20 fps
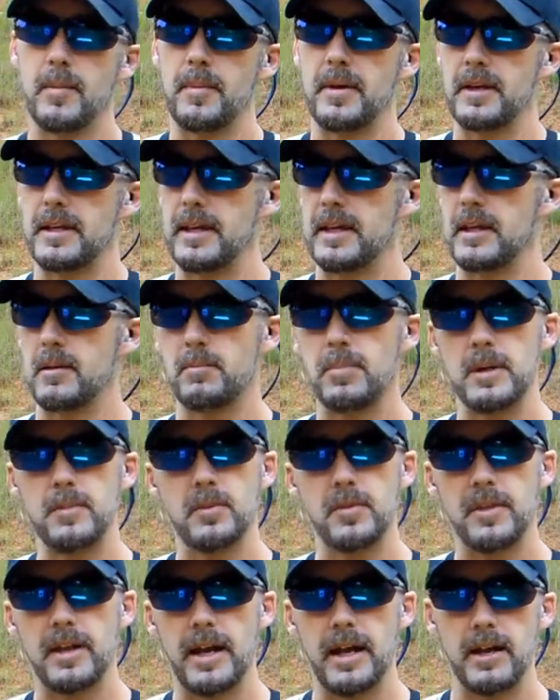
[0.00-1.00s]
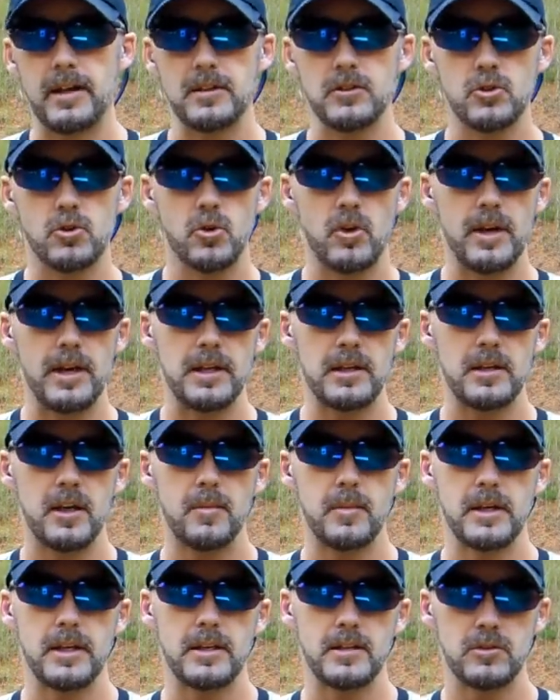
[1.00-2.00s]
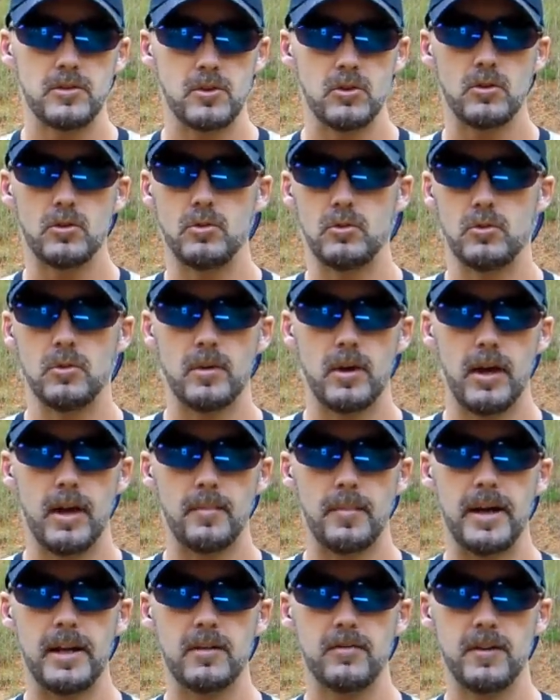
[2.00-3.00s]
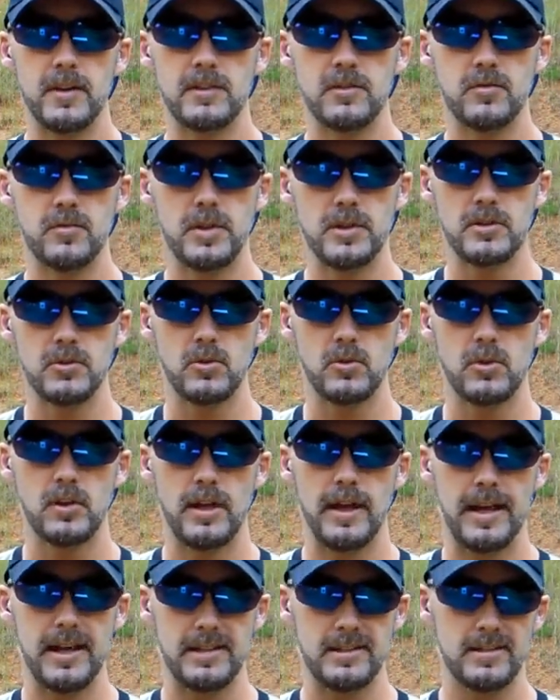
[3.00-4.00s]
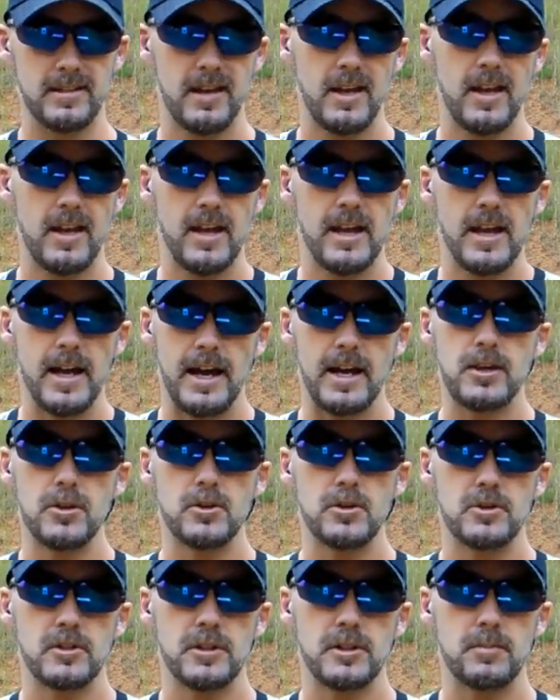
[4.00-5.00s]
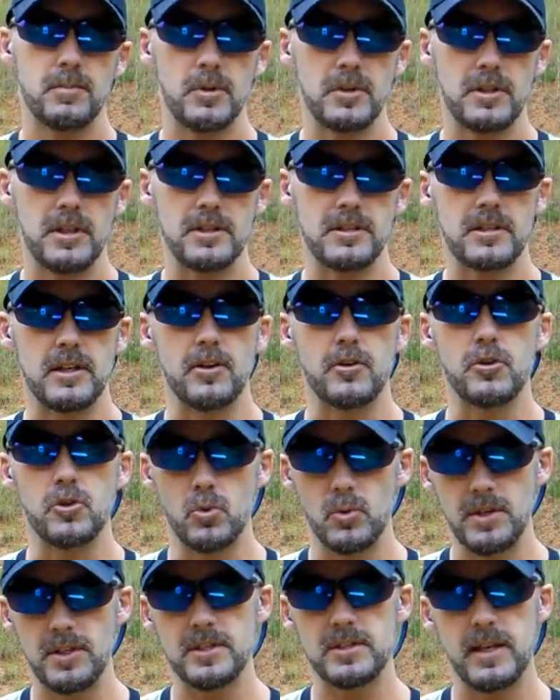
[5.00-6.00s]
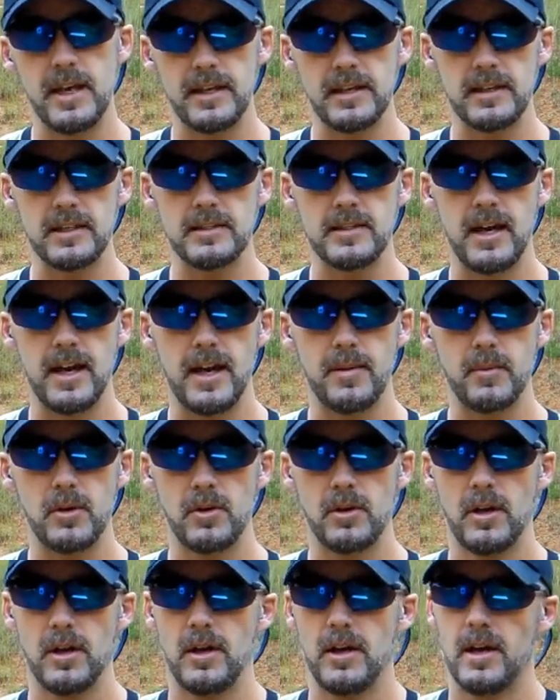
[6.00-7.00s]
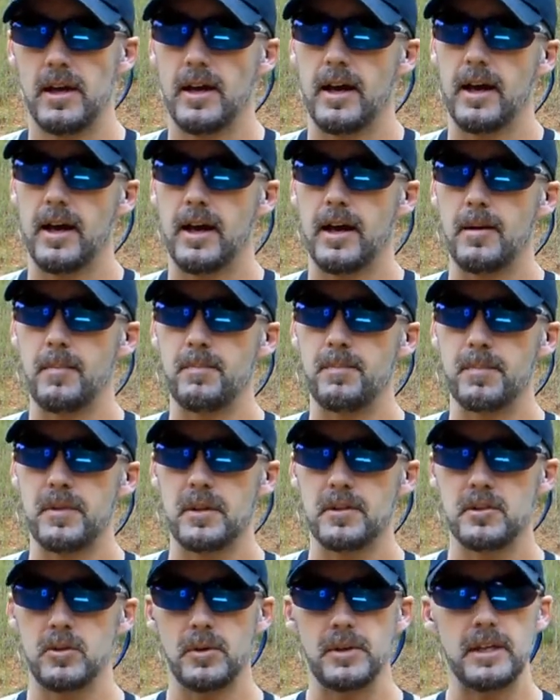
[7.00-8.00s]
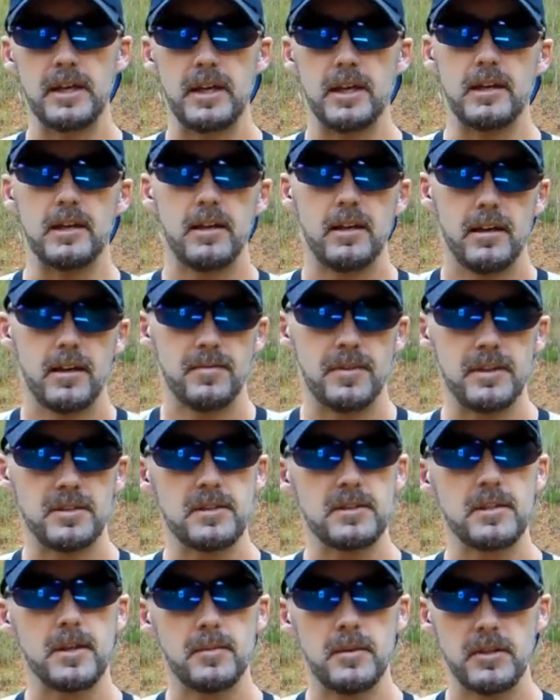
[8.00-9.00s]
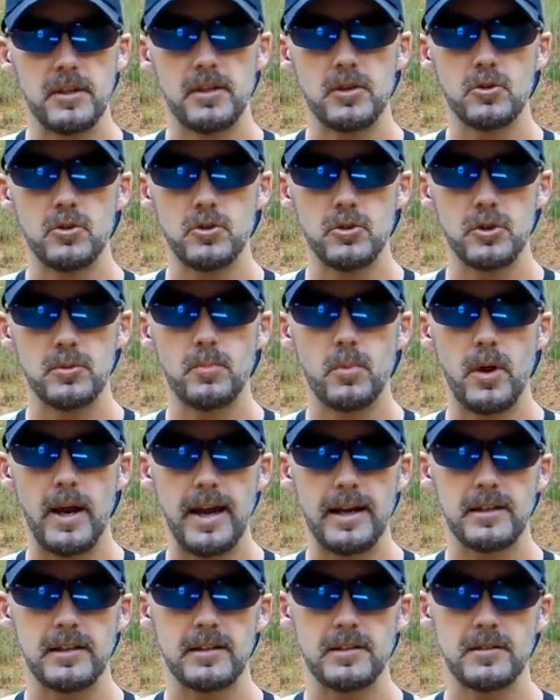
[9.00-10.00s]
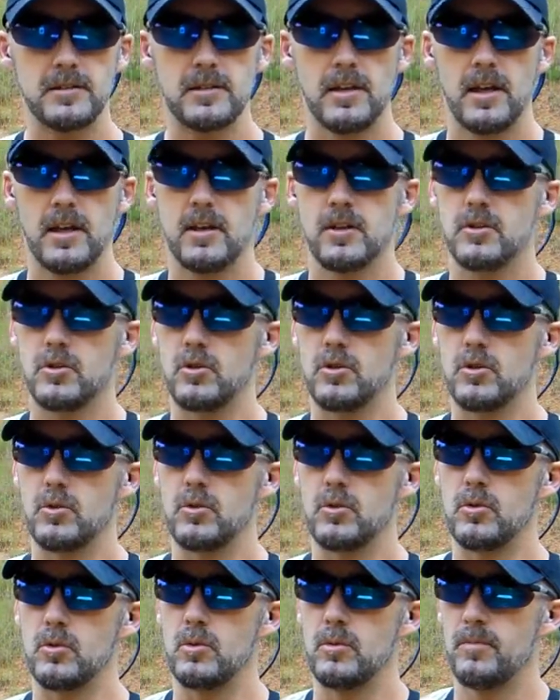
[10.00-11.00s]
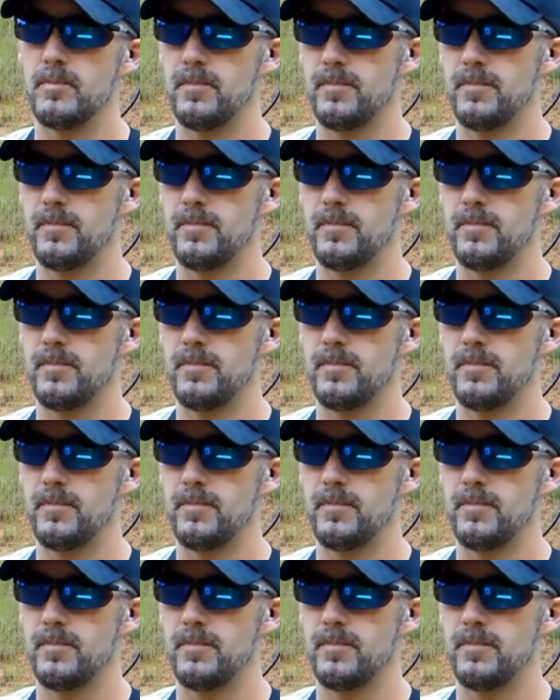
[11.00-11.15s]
again, people that I train coming into my defensive pistol class, I usually put this at a 3-second timer. So again, this is something that you should practice to